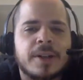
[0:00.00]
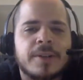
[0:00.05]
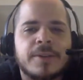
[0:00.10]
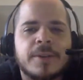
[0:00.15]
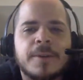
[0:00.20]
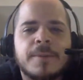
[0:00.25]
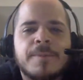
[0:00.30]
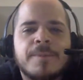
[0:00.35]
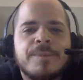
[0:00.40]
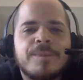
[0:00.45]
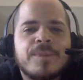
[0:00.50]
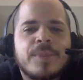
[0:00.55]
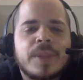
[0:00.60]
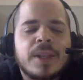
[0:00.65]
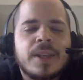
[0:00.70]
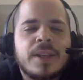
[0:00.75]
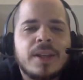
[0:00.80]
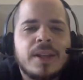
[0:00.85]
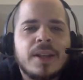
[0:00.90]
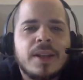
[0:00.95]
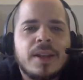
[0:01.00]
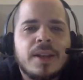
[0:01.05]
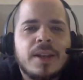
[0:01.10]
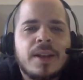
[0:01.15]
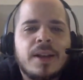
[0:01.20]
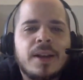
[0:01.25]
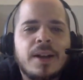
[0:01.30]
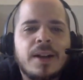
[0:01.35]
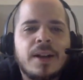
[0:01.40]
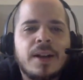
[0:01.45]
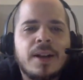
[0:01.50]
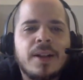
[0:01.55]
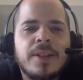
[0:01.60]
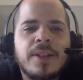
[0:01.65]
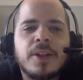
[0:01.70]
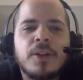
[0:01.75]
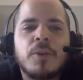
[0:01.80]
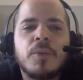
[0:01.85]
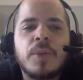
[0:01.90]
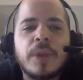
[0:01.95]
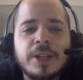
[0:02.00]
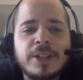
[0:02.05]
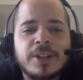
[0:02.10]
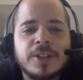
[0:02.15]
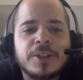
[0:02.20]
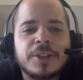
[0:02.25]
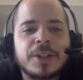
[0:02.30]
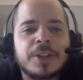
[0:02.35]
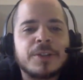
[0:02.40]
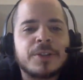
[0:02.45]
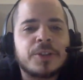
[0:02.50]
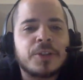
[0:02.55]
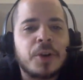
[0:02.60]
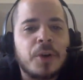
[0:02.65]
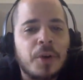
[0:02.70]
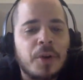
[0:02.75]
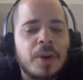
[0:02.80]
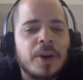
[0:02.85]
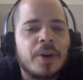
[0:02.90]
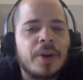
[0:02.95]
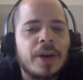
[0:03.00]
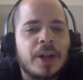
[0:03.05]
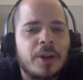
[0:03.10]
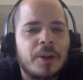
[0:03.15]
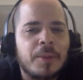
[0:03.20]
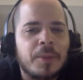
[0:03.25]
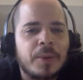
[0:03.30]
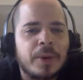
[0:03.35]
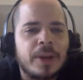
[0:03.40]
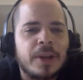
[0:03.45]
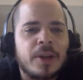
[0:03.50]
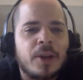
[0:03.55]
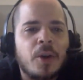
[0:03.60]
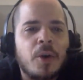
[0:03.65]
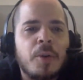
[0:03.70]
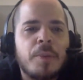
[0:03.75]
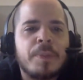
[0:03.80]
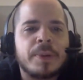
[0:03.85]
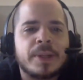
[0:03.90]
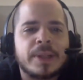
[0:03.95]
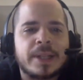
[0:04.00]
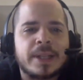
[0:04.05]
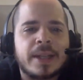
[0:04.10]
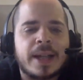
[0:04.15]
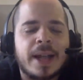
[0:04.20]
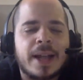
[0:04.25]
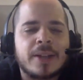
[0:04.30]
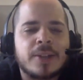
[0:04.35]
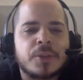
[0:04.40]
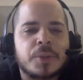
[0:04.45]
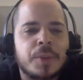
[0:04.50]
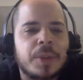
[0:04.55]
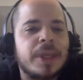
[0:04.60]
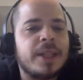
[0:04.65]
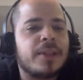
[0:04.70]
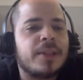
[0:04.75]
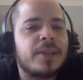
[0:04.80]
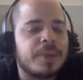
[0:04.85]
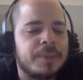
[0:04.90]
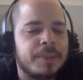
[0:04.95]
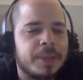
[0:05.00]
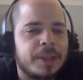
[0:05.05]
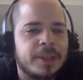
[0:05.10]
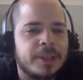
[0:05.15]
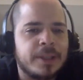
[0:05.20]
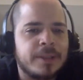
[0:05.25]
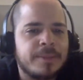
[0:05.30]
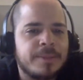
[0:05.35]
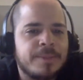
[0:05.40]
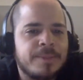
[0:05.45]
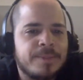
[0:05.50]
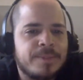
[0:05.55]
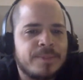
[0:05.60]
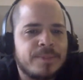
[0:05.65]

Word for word: to cover. Uh, the uh, original Toro Hellboy opened at 23 million.